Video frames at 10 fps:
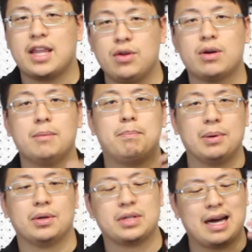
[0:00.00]
then you can
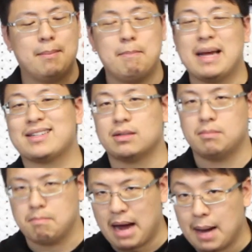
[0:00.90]
build a mental
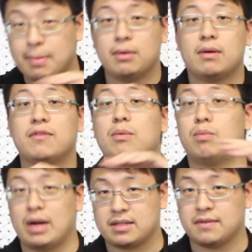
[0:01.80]
map of the
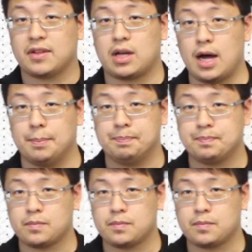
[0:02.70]
rest of the gun.